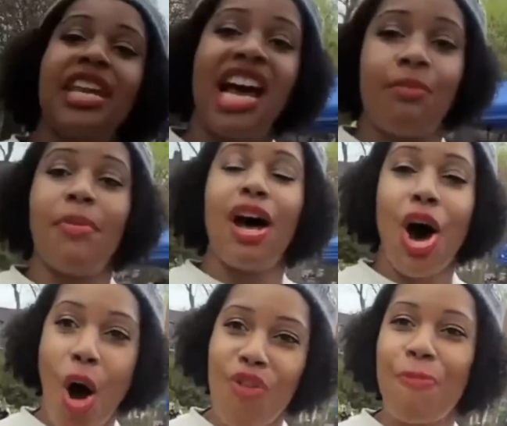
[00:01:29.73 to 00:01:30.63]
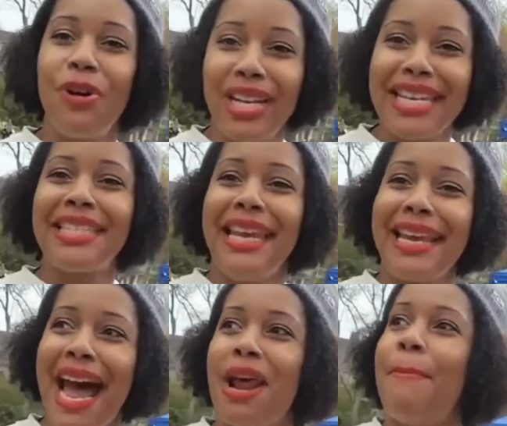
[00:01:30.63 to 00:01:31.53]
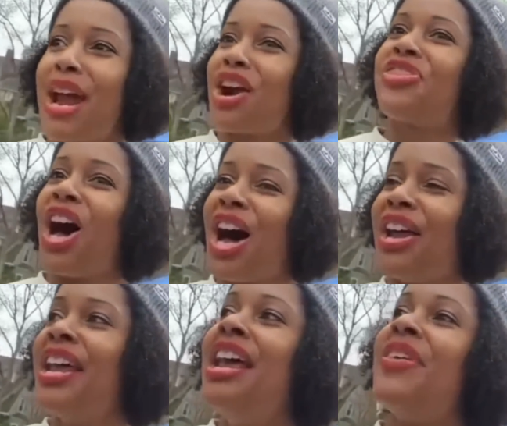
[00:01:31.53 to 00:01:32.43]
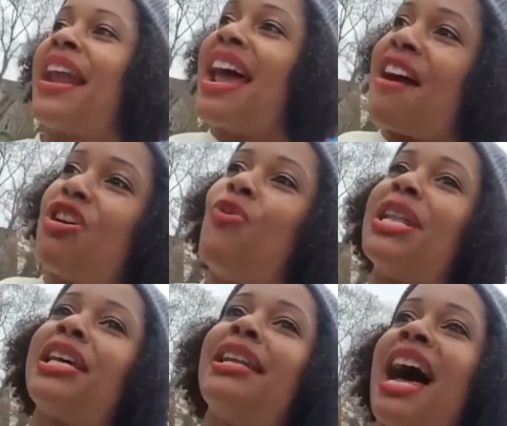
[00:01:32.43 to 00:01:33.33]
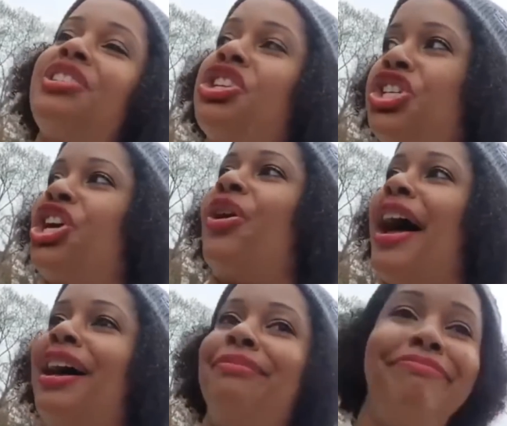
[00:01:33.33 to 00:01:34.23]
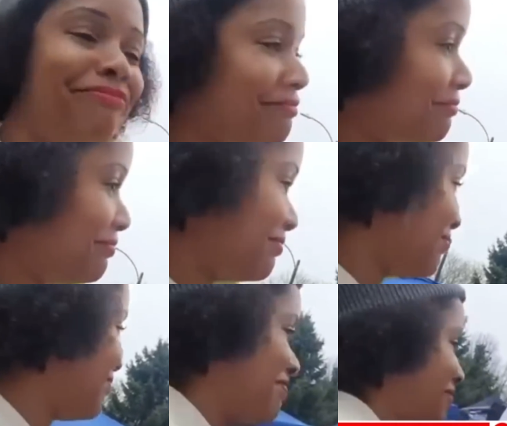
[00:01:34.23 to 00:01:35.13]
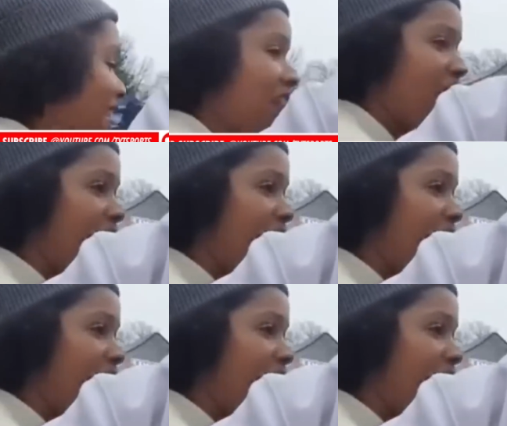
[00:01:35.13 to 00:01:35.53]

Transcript: place in Remy's video. He would end it by saying, "We're surrounded out